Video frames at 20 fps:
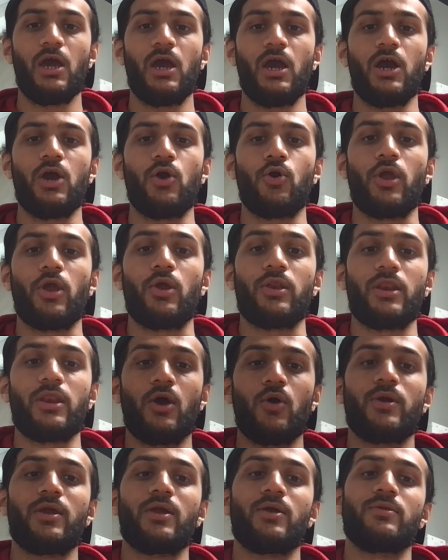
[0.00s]
Okay,
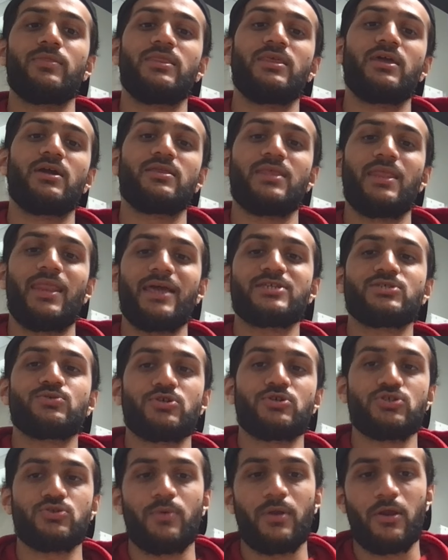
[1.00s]
now there in the next
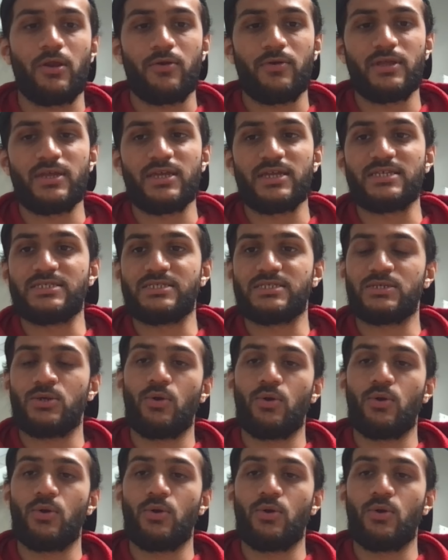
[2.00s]
question over here is